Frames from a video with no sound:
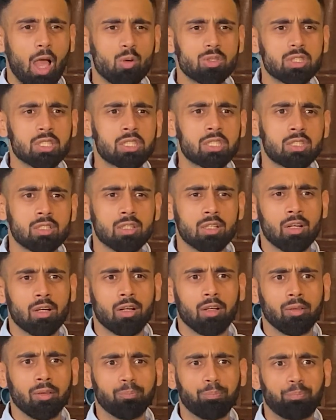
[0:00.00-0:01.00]
I was just
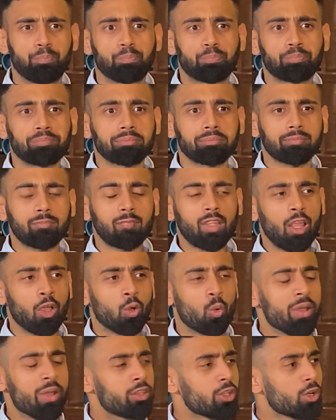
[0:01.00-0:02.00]

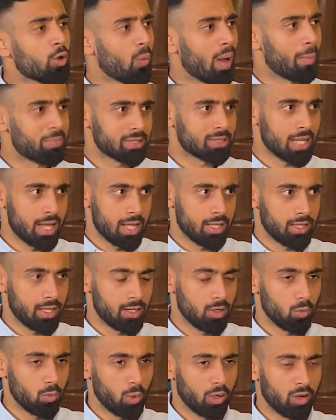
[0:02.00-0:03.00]
going through your website,
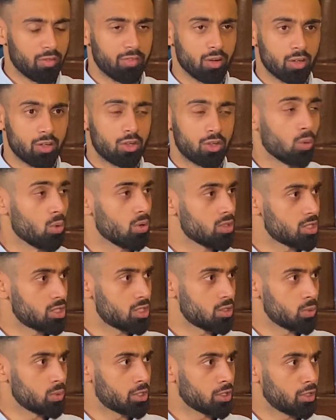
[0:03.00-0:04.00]
and one of your
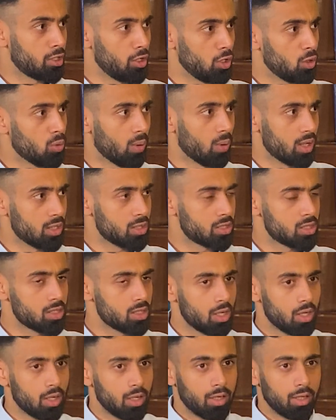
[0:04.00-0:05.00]
drones, which are the new ones,
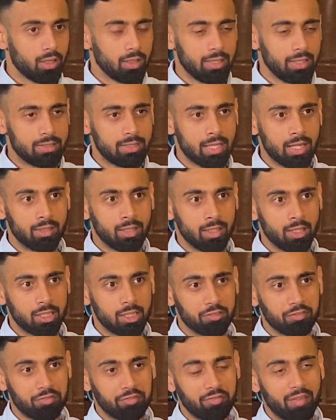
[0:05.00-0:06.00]
it said that
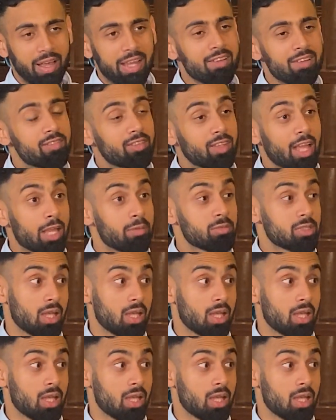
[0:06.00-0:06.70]
it's 5 times